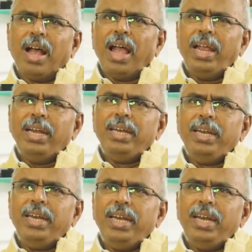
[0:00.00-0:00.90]
I
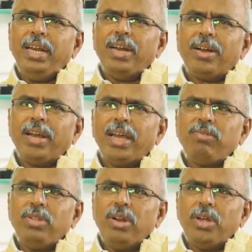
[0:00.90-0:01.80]
did not
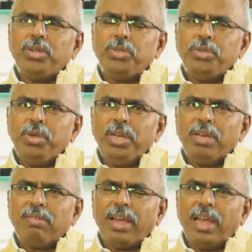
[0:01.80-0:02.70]
have the
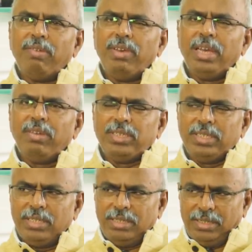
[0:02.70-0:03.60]
luxury of having a
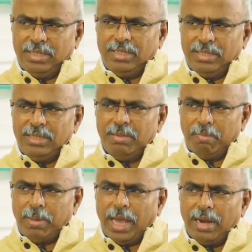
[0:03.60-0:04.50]

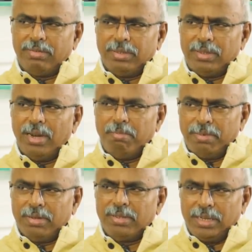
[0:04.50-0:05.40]
pair of
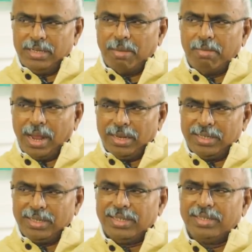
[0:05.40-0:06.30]
slippers or
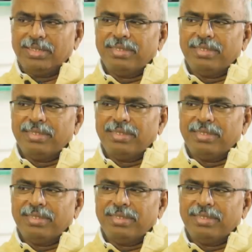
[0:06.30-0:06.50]
chappals.